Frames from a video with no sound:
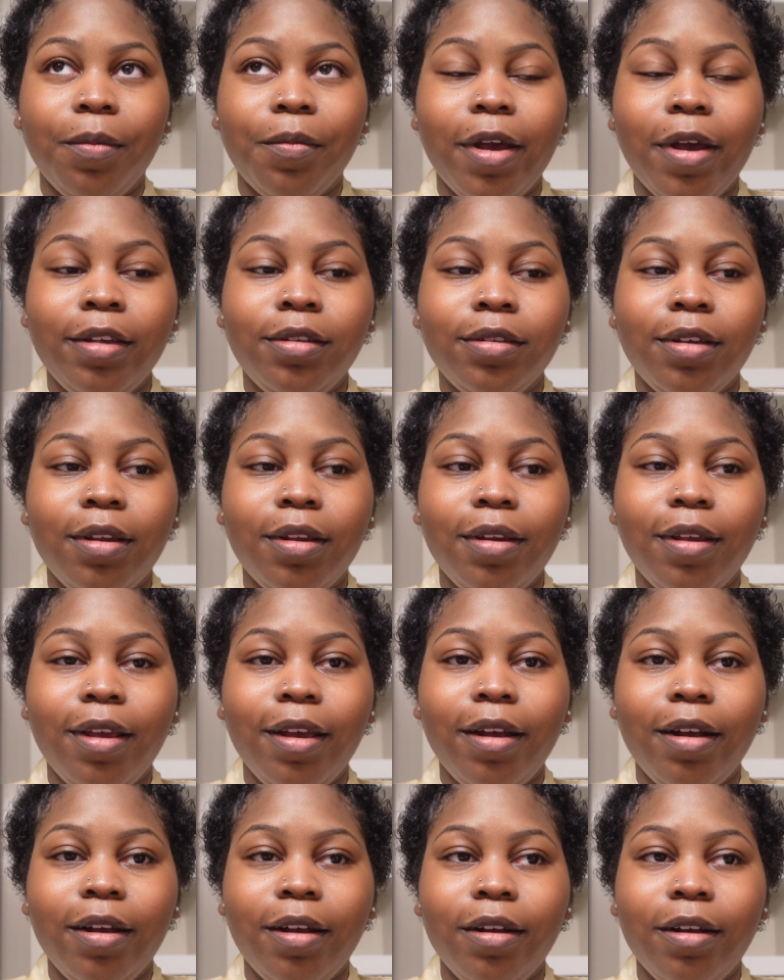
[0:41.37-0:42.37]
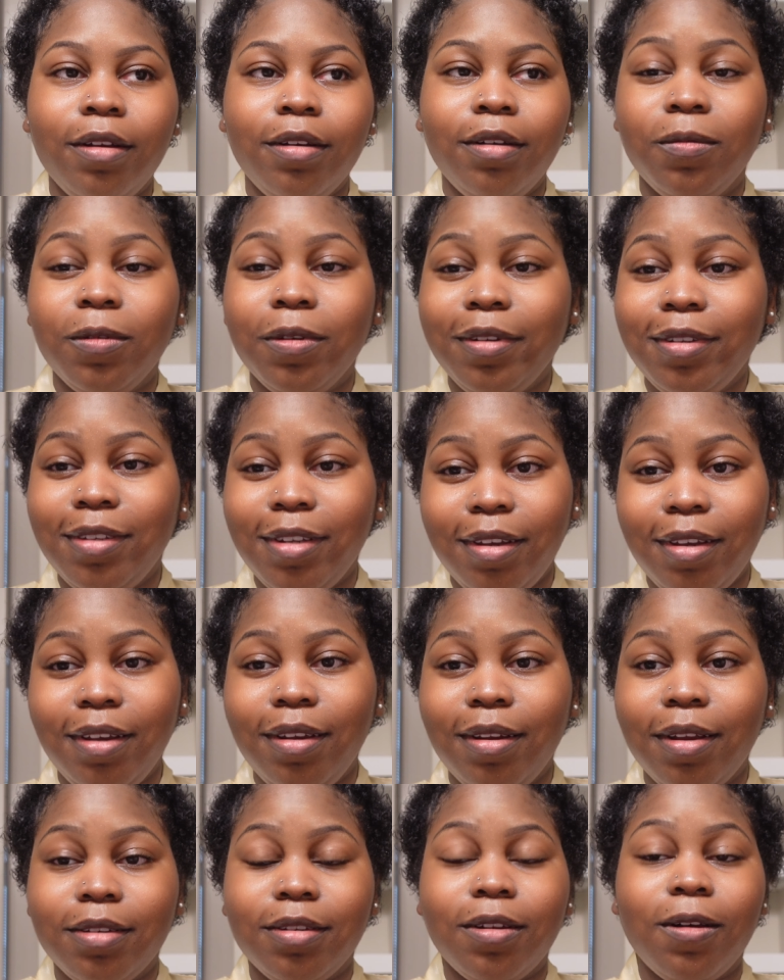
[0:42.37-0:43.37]
My skincare routine
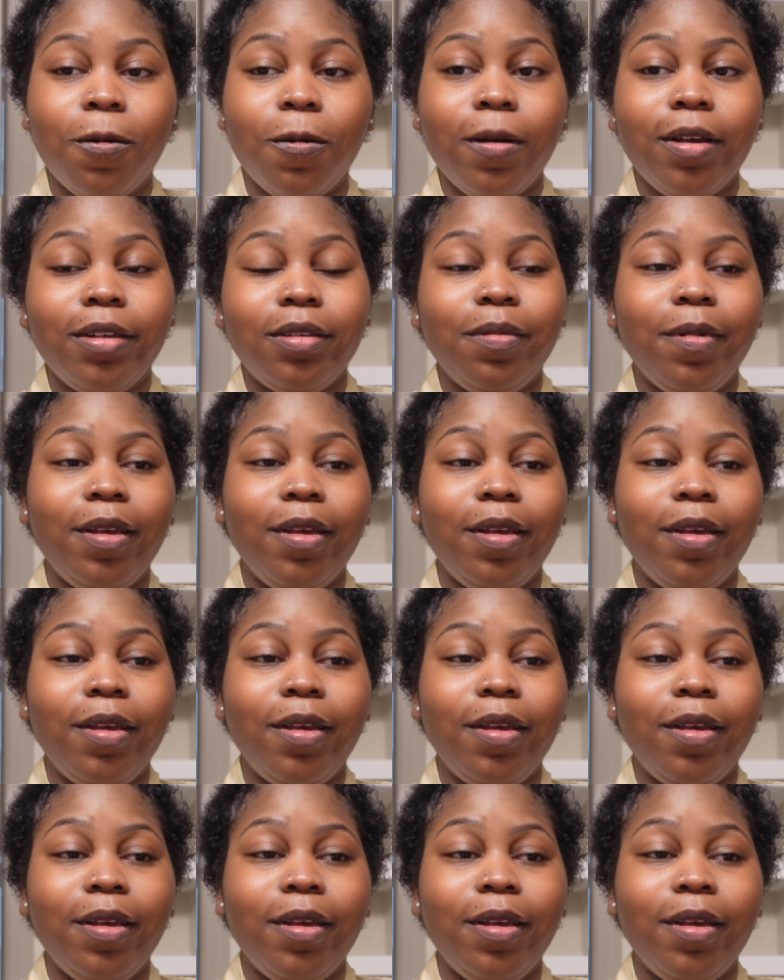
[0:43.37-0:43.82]
has always